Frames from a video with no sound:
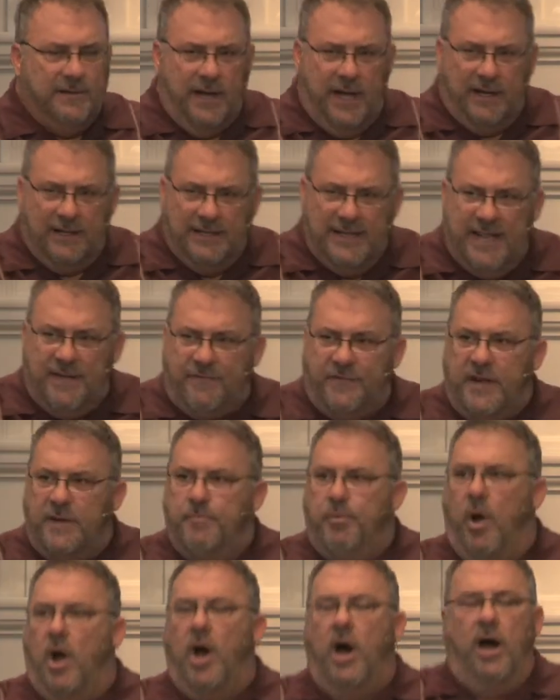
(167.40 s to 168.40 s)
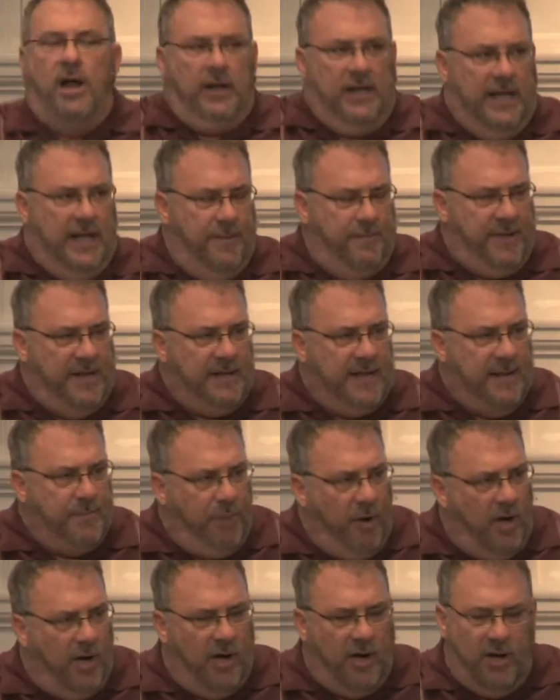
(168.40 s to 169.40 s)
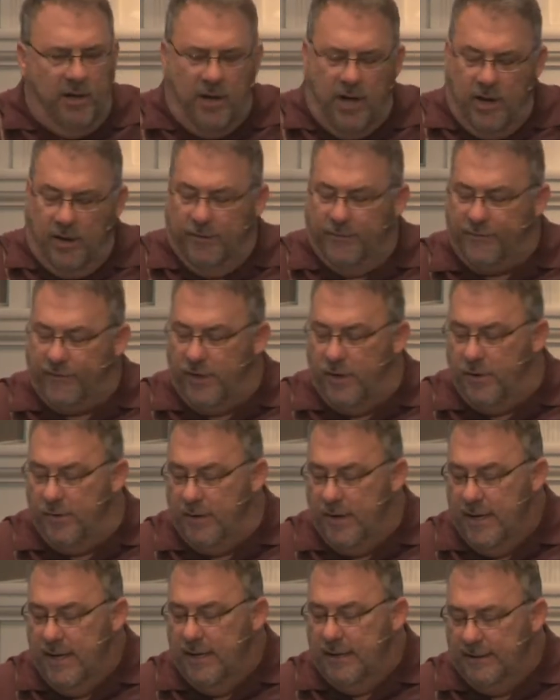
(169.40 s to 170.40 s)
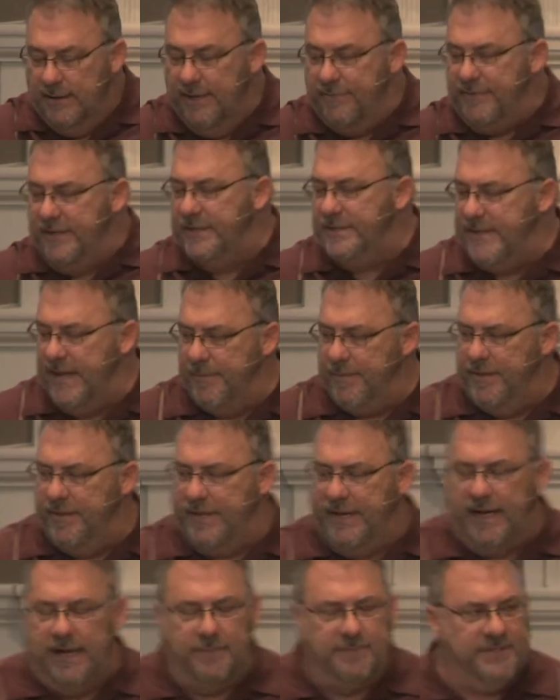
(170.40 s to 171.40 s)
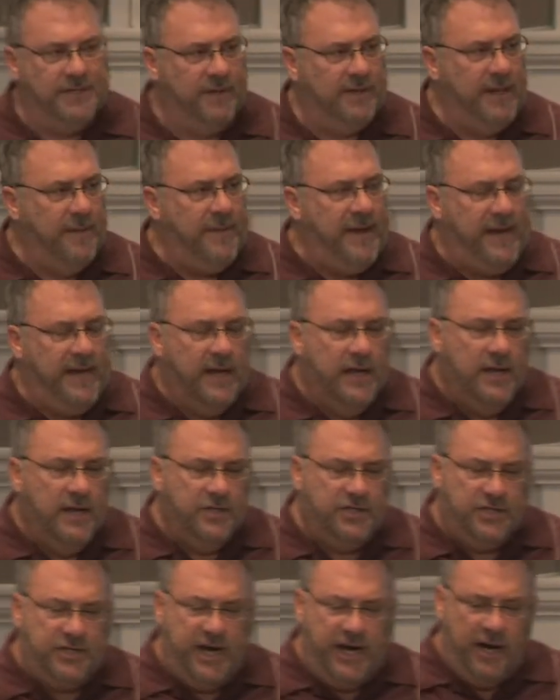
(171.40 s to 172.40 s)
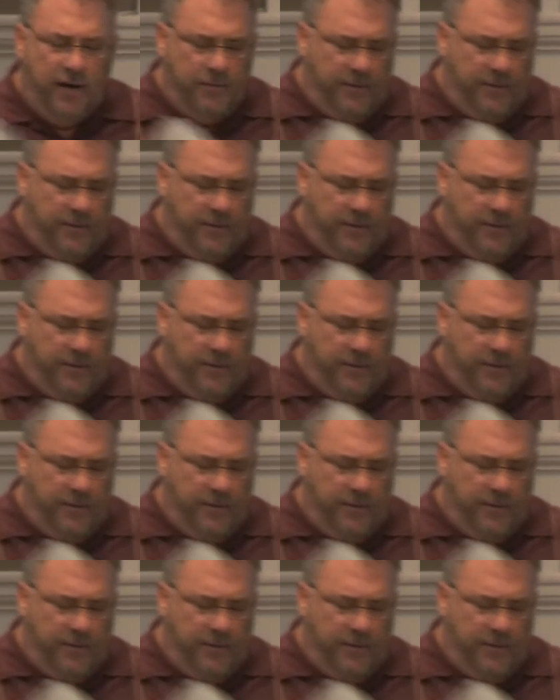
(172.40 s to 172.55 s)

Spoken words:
lifted Paul up and that Paul also lifted Timothy up. So let me share